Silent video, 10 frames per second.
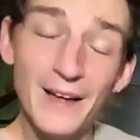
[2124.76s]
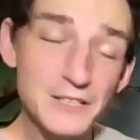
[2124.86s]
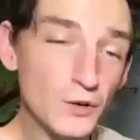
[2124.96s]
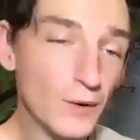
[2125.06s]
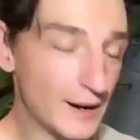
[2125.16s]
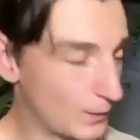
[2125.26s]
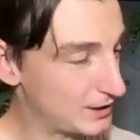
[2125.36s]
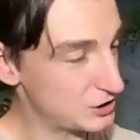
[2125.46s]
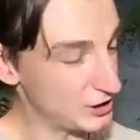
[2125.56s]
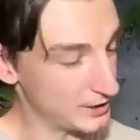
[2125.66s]
That's a great
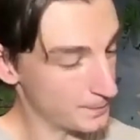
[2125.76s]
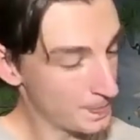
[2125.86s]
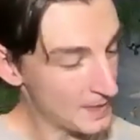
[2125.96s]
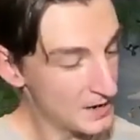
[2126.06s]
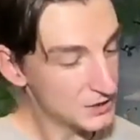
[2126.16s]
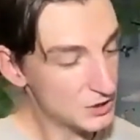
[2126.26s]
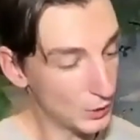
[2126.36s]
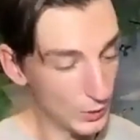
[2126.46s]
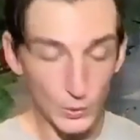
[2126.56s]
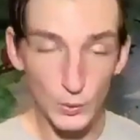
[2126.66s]
question.
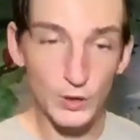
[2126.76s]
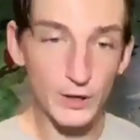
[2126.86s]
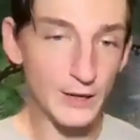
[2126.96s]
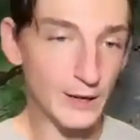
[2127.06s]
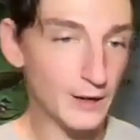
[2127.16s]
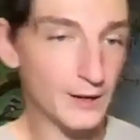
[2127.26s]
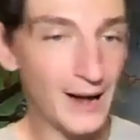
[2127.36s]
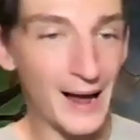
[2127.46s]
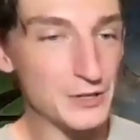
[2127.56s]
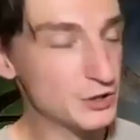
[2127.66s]
So Hooter
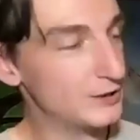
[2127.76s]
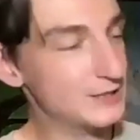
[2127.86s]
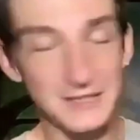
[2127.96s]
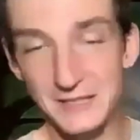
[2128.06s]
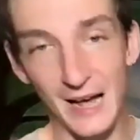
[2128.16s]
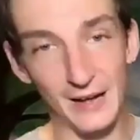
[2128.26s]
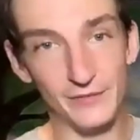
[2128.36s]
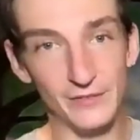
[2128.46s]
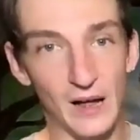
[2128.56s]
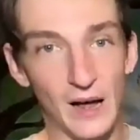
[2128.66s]
here actually does
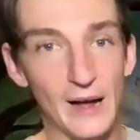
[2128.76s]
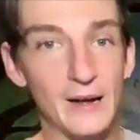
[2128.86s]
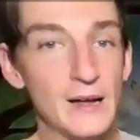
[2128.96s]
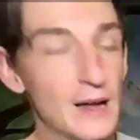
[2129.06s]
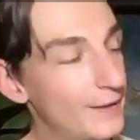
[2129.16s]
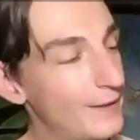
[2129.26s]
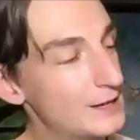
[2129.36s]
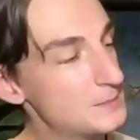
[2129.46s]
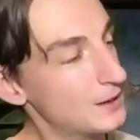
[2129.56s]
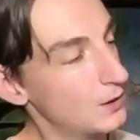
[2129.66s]
not fly, and
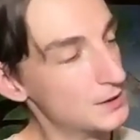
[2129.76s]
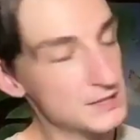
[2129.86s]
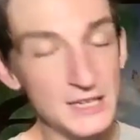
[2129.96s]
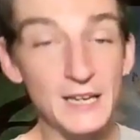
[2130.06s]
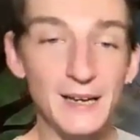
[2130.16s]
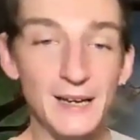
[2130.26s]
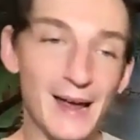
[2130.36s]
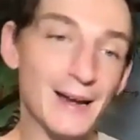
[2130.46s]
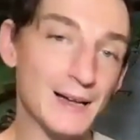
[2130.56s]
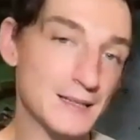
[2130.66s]
that's because he
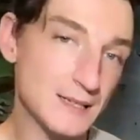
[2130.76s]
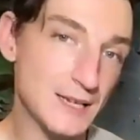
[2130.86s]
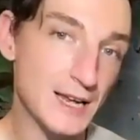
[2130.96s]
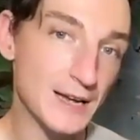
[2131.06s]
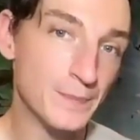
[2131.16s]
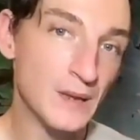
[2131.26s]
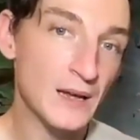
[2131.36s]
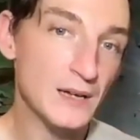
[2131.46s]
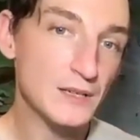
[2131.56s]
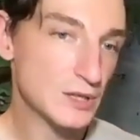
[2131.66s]
cannot see.
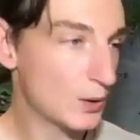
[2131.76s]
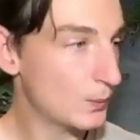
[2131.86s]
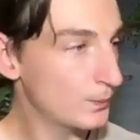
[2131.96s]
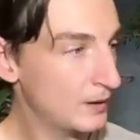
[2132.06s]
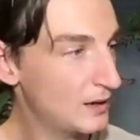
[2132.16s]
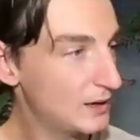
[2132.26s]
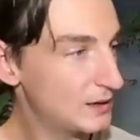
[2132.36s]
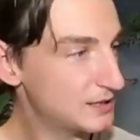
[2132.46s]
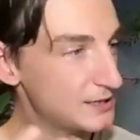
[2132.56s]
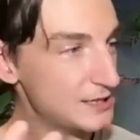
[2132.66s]
So
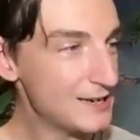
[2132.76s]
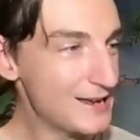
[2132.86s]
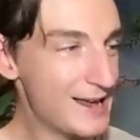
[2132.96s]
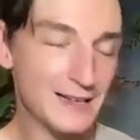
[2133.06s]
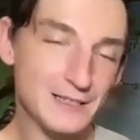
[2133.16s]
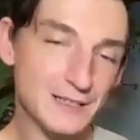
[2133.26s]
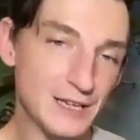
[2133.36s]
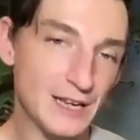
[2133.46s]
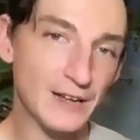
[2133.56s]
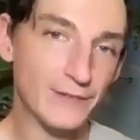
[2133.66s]
since he can't
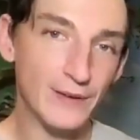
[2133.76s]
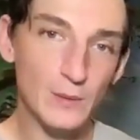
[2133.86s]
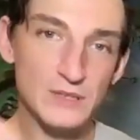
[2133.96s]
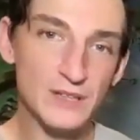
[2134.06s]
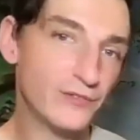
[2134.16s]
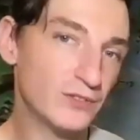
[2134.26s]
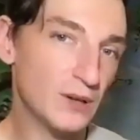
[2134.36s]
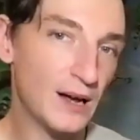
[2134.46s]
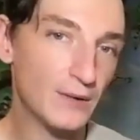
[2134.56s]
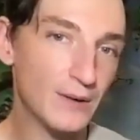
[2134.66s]
see, if he was to
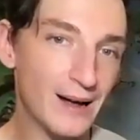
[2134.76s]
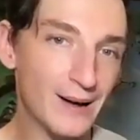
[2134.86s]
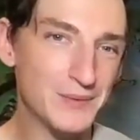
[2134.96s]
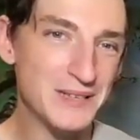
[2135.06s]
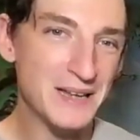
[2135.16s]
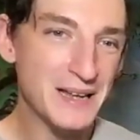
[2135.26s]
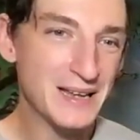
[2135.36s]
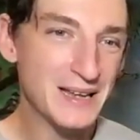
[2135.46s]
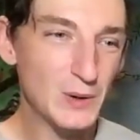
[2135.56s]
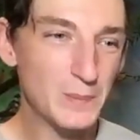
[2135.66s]
fly around,
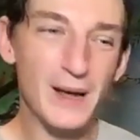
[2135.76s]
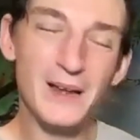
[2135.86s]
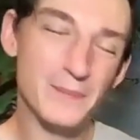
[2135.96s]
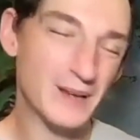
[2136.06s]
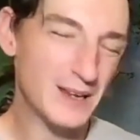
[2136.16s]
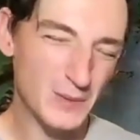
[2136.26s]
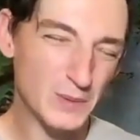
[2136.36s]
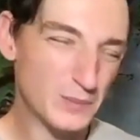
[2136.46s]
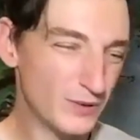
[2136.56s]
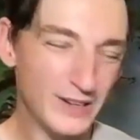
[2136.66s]
he
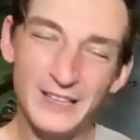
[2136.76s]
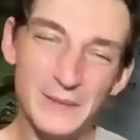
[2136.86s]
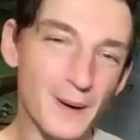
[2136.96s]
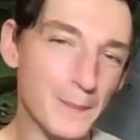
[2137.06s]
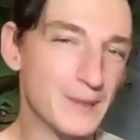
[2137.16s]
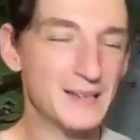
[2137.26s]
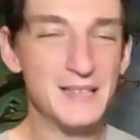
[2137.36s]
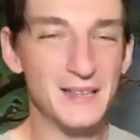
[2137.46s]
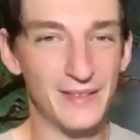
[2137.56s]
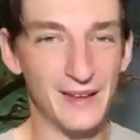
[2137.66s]
would really bump
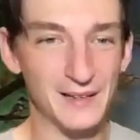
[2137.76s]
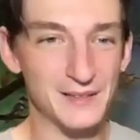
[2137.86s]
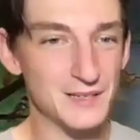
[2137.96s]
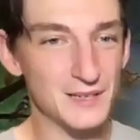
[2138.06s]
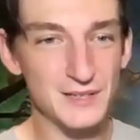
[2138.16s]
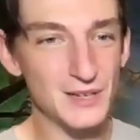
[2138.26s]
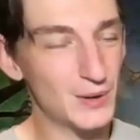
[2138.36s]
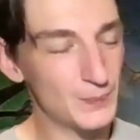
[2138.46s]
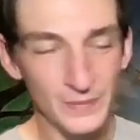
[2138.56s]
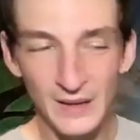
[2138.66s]
into things.
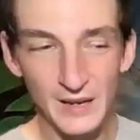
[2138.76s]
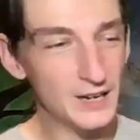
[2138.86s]
So